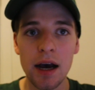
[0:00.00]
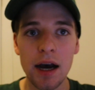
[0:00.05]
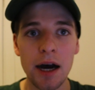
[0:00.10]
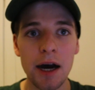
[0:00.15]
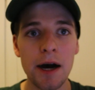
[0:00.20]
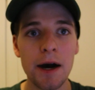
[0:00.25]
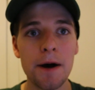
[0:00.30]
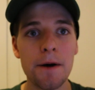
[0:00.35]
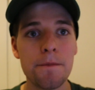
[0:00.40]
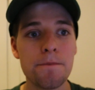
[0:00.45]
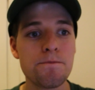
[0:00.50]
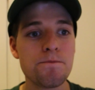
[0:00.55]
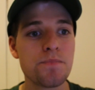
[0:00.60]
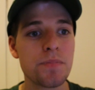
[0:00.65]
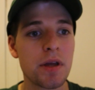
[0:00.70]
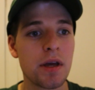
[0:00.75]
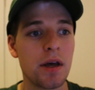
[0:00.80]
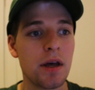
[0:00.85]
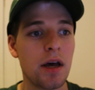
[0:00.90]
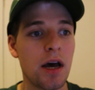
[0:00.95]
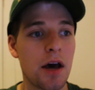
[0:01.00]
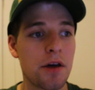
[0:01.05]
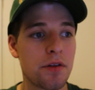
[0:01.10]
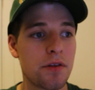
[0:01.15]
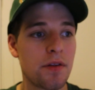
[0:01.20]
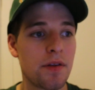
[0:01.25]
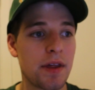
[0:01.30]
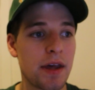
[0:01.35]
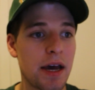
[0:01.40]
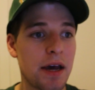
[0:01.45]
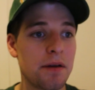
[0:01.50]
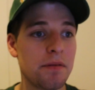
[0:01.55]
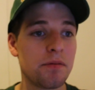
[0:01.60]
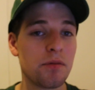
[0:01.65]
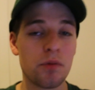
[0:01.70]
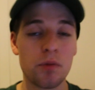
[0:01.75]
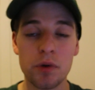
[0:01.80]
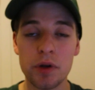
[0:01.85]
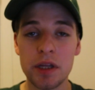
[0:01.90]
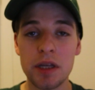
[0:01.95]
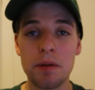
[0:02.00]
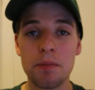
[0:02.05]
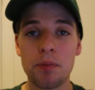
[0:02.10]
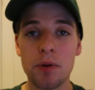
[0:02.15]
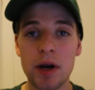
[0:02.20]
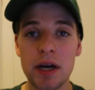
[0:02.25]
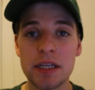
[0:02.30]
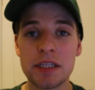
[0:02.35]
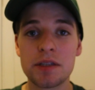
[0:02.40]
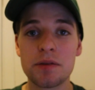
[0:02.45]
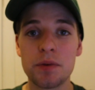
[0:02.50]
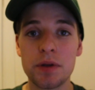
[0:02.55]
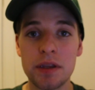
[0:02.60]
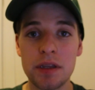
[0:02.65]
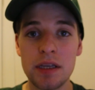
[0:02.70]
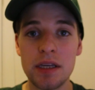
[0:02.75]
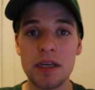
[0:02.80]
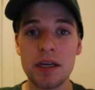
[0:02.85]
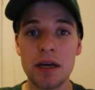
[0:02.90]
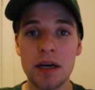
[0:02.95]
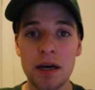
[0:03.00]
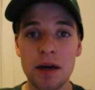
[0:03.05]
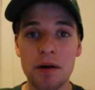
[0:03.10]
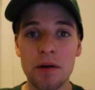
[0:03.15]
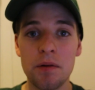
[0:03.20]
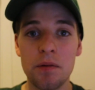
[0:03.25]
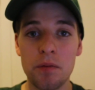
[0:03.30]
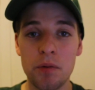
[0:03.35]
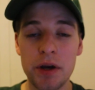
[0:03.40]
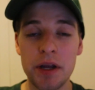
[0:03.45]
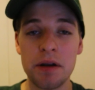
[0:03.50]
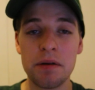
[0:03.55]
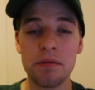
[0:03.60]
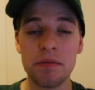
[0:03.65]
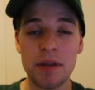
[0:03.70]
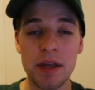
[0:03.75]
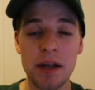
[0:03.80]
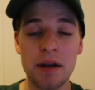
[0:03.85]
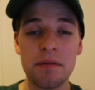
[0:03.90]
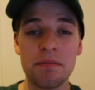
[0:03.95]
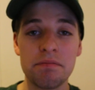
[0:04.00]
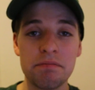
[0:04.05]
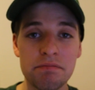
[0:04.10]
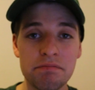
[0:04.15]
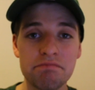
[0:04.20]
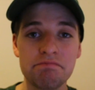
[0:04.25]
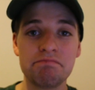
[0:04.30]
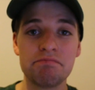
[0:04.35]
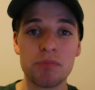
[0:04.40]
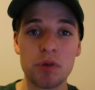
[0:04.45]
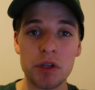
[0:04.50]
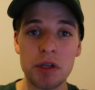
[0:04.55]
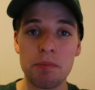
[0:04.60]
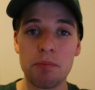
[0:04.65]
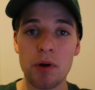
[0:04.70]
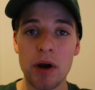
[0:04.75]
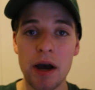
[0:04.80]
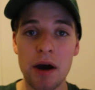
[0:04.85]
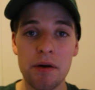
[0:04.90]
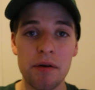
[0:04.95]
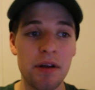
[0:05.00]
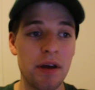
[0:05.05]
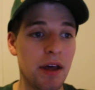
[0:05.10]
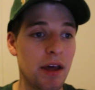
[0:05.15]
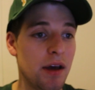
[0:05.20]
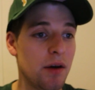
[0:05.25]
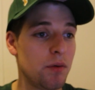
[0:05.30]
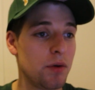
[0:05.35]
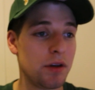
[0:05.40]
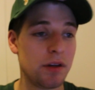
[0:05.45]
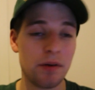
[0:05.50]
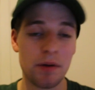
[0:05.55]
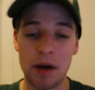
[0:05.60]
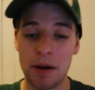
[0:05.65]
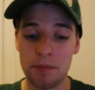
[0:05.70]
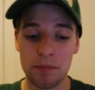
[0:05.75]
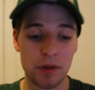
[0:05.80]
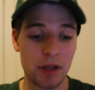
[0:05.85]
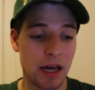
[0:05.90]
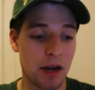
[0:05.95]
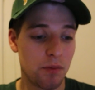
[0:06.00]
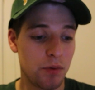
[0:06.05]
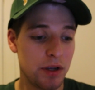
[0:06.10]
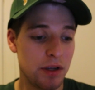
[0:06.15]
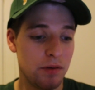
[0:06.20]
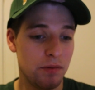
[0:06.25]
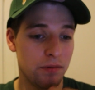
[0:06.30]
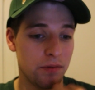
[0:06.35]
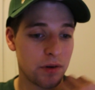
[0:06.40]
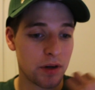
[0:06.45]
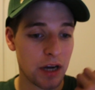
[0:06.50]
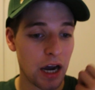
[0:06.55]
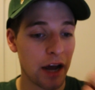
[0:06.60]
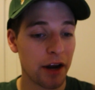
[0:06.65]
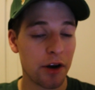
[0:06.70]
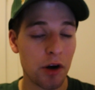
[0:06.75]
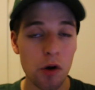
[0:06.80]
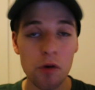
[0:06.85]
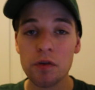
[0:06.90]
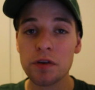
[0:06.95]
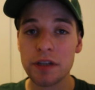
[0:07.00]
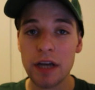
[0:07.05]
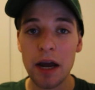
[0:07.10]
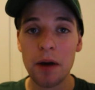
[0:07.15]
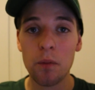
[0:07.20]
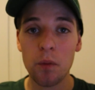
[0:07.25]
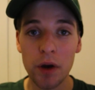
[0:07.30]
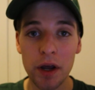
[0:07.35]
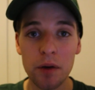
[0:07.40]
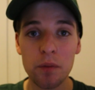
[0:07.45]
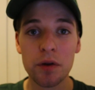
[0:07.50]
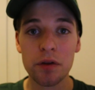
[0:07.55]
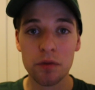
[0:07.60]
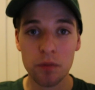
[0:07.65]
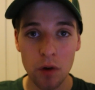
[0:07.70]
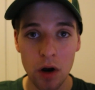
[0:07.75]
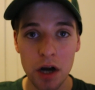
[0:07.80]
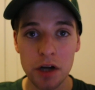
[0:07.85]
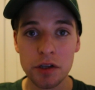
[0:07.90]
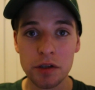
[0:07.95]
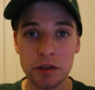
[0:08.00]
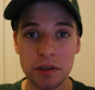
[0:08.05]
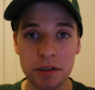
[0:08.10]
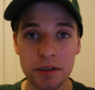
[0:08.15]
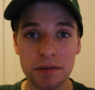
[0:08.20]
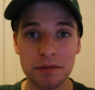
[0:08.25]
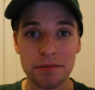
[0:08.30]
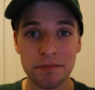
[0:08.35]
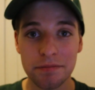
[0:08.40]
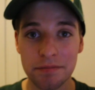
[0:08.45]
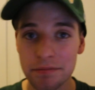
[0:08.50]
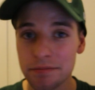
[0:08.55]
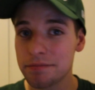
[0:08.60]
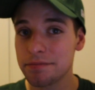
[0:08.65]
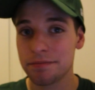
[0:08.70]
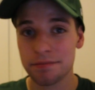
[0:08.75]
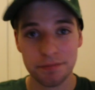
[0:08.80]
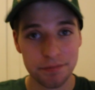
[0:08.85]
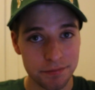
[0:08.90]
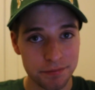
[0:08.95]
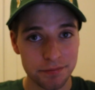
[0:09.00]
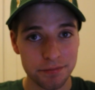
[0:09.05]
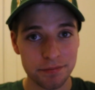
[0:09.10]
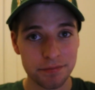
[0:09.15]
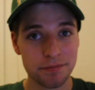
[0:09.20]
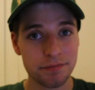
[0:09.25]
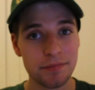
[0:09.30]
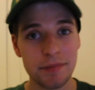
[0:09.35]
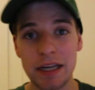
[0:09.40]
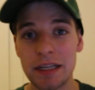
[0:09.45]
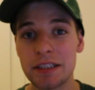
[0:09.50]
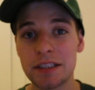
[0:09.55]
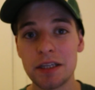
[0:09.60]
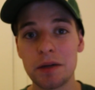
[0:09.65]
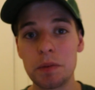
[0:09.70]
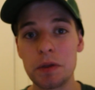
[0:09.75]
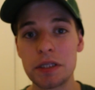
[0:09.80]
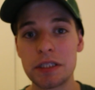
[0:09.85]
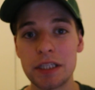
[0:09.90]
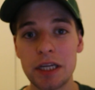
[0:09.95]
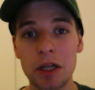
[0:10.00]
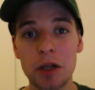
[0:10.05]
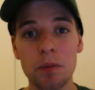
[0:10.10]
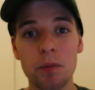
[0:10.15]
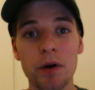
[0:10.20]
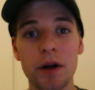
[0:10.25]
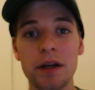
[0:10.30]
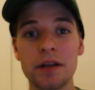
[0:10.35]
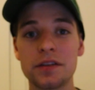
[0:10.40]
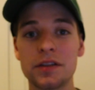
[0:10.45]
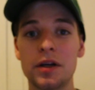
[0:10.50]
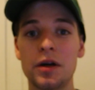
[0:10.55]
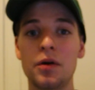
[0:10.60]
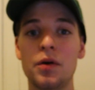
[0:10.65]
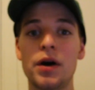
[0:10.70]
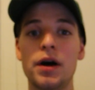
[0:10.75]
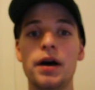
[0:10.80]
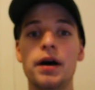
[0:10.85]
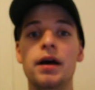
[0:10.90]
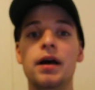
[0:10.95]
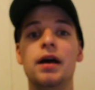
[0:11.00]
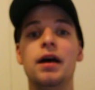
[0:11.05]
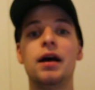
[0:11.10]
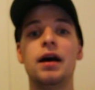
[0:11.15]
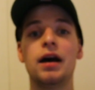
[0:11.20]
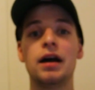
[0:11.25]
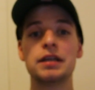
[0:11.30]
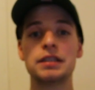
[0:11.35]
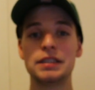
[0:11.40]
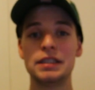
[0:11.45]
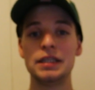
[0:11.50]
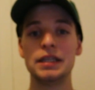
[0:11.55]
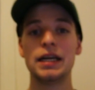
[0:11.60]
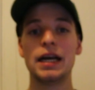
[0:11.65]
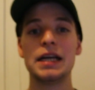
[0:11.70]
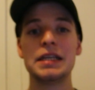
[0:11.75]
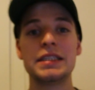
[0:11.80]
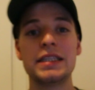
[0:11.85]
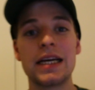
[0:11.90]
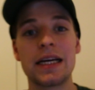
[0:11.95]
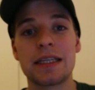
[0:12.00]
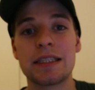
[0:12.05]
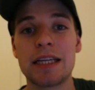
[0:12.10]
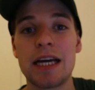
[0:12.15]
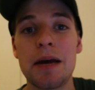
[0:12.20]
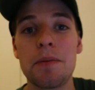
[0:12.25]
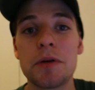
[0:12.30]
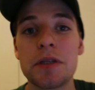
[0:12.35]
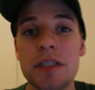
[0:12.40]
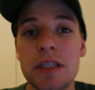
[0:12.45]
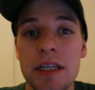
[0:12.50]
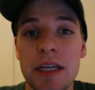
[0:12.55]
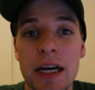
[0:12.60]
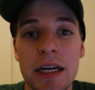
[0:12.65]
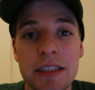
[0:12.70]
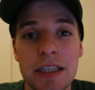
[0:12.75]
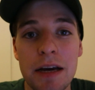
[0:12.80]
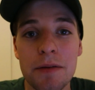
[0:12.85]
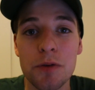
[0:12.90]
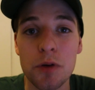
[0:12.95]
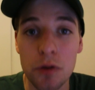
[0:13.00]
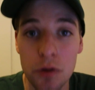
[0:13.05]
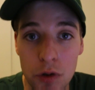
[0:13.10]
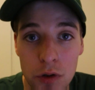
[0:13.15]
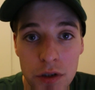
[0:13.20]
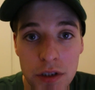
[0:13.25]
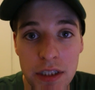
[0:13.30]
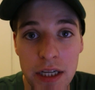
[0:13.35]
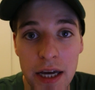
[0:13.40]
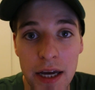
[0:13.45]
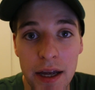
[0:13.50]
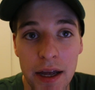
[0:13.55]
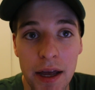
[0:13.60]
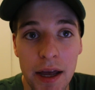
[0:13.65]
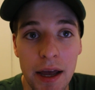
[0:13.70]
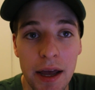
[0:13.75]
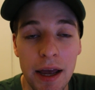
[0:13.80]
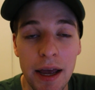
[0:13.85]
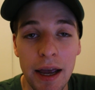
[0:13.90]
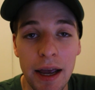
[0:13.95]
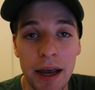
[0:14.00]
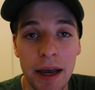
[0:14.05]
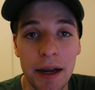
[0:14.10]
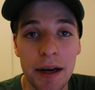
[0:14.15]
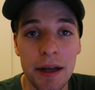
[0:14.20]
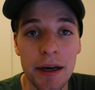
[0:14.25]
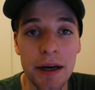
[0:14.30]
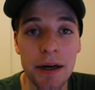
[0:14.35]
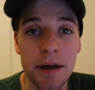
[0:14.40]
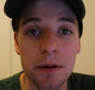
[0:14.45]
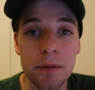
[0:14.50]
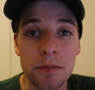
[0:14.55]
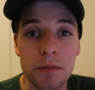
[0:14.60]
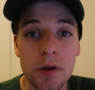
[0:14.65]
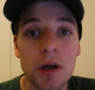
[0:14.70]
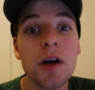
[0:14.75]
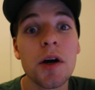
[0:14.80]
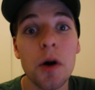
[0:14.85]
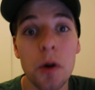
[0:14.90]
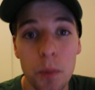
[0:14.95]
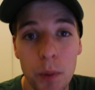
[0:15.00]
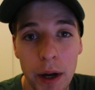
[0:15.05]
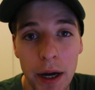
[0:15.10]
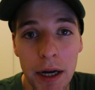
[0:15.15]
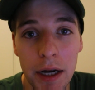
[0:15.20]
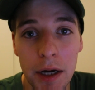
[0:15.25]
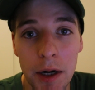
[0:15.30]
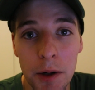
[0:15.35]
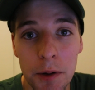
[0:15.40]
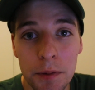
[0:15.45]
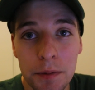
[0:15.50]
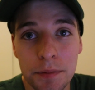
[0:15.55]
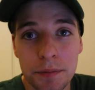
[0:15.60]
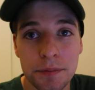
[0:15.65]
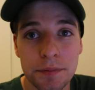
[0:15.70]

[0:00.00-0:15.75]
Um, other than that, really impressed with the uh, win. Then really proud. We do. I'm glad we got an overtime win with Rodgers. That's something to celebrate. So. Uh, see you guys next time. I'll see you guys after Thursday. And uh, go pack go.